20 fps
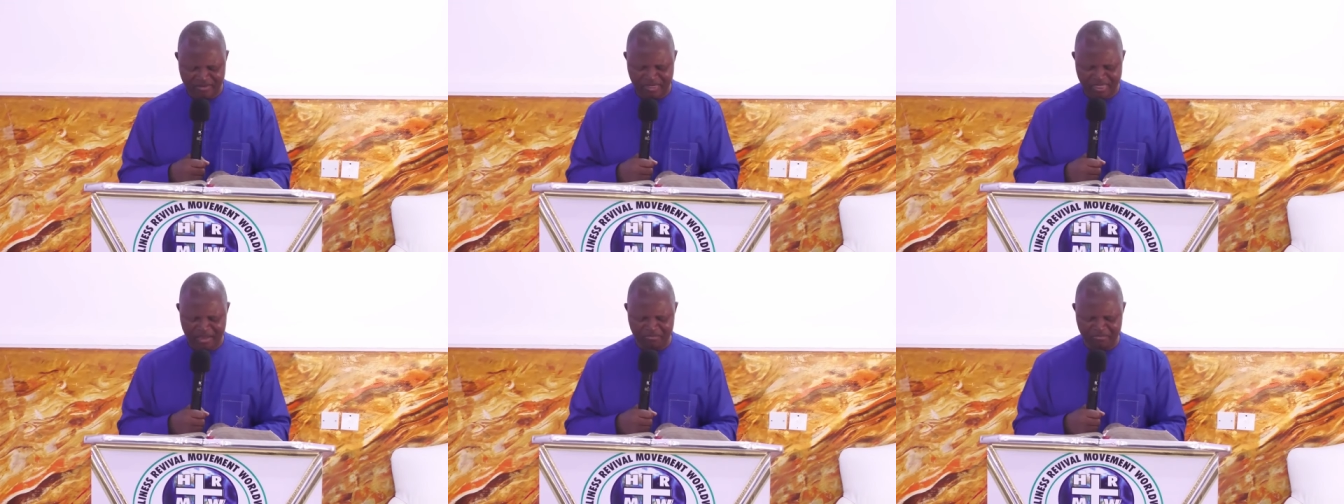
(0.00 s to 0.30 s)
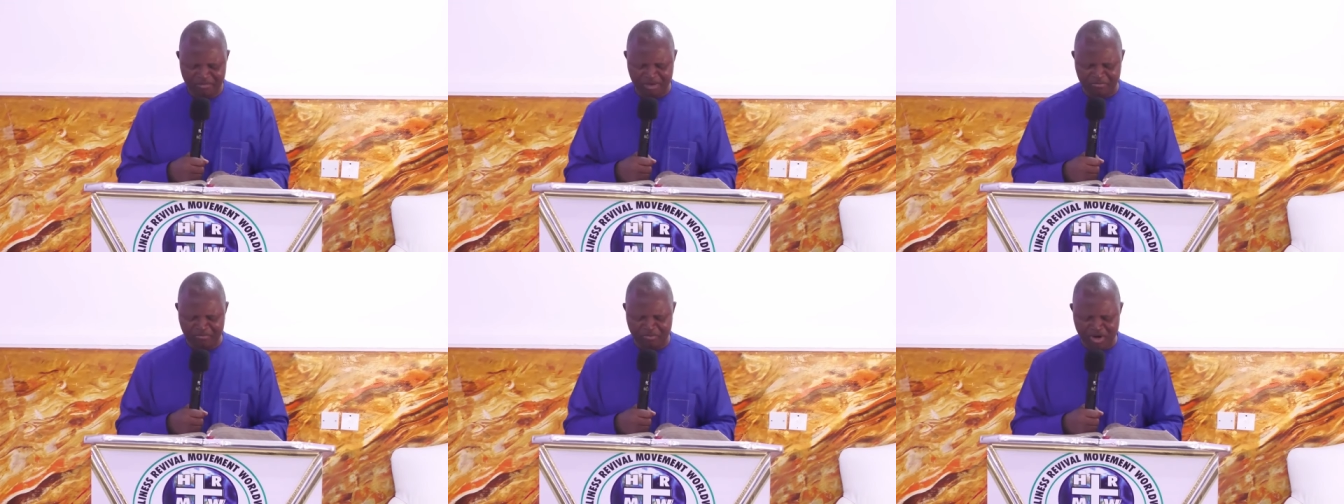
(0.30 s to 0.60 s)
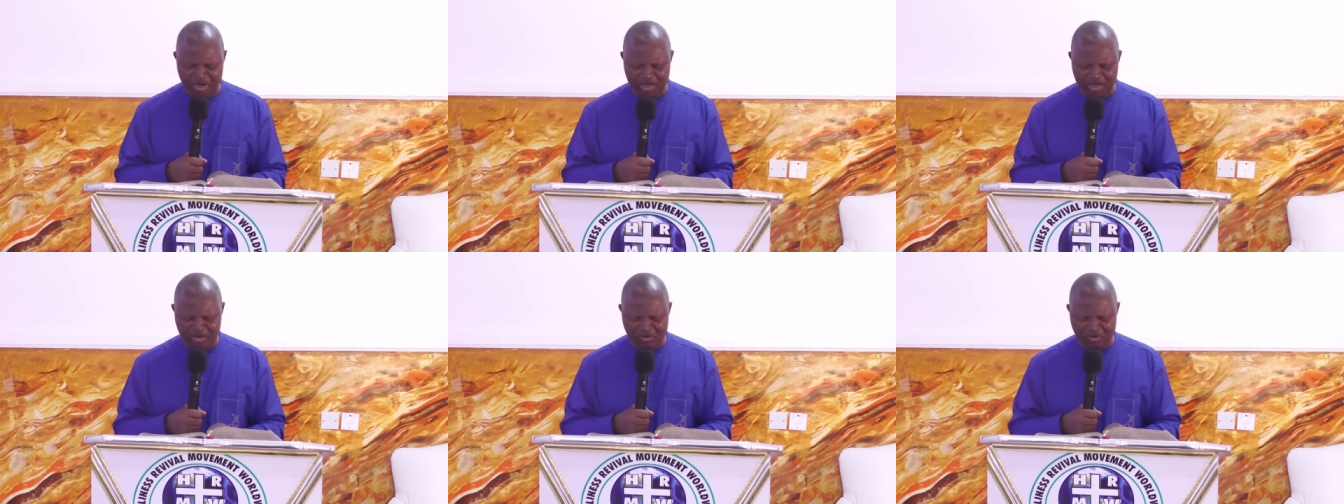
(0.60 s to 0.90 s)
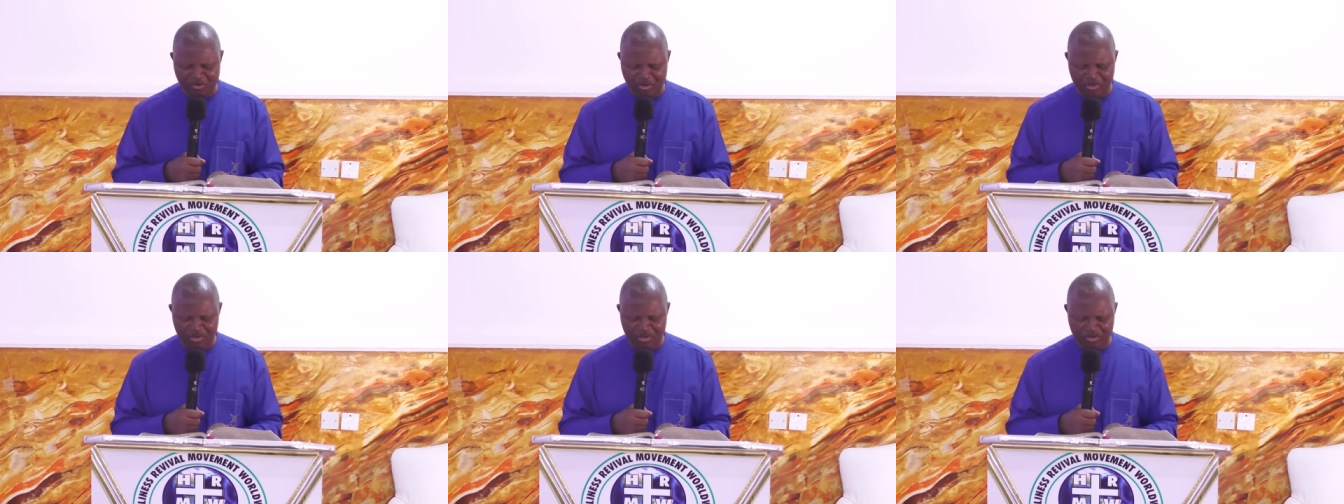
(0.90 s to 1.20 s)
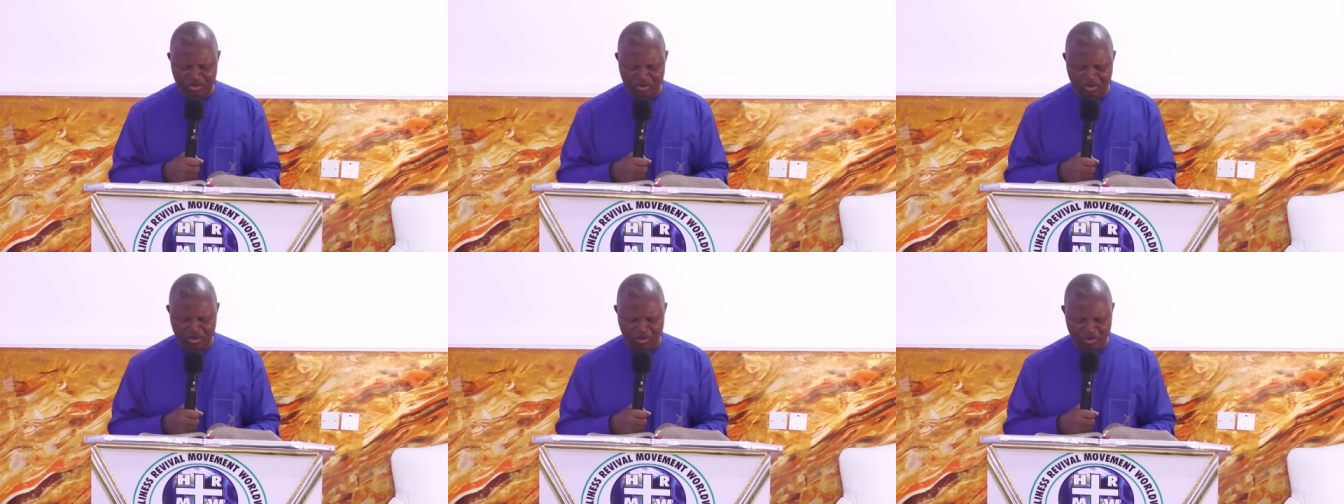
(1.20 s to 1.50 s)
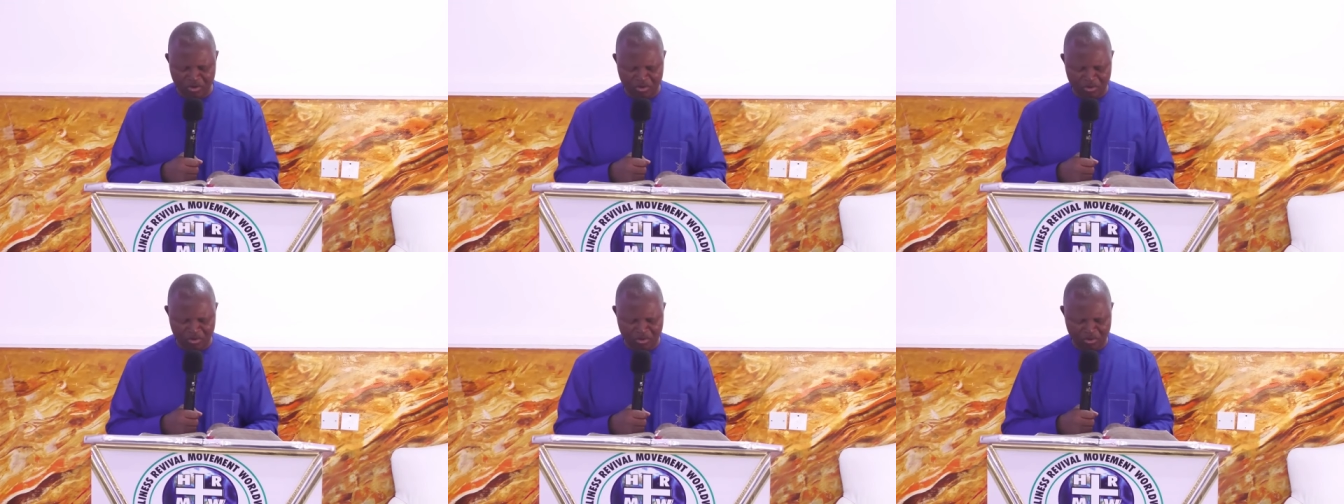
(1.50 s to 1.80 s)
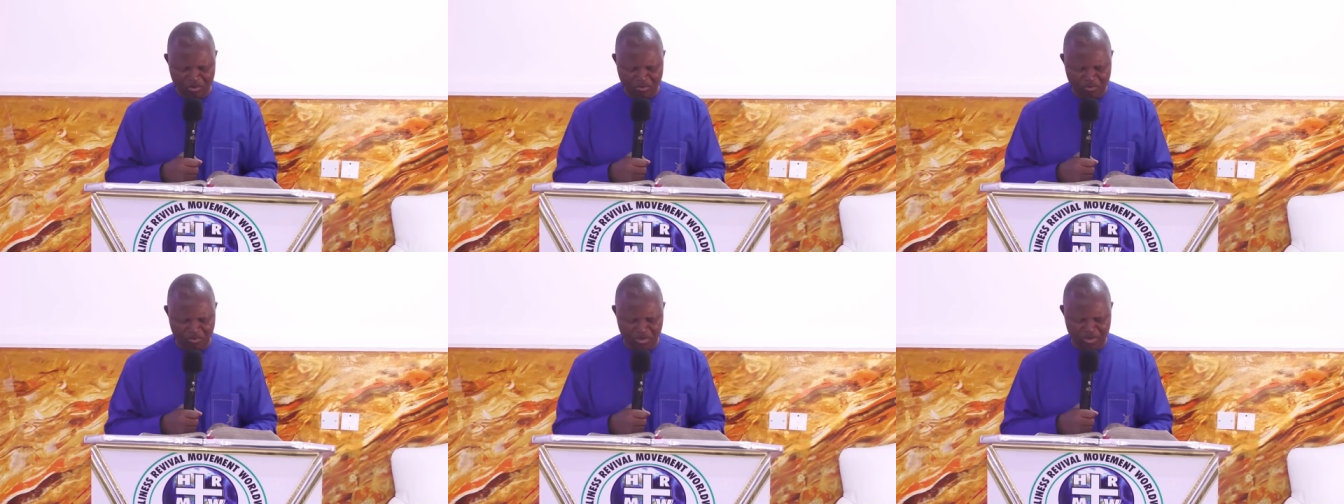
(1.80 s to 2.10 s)
But brother goeth to law
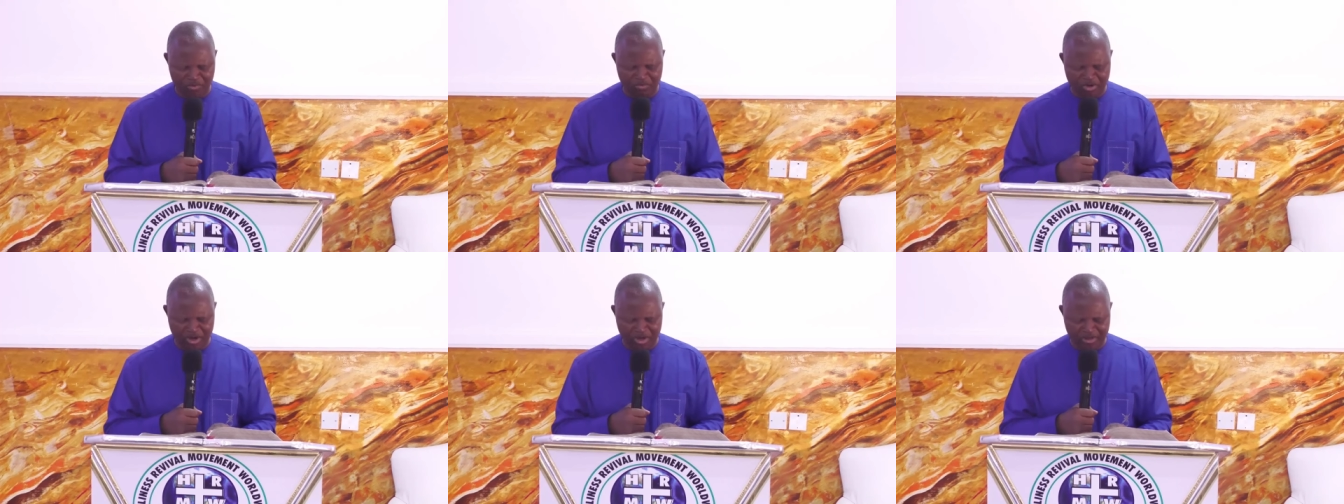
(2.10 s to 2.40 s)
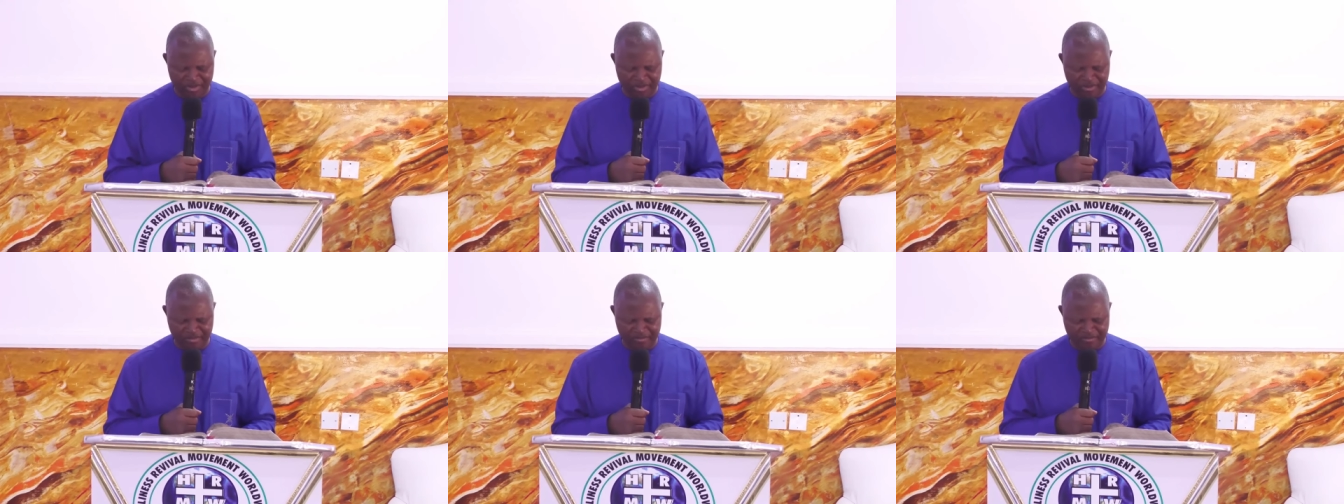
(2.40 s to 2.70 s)
with brother,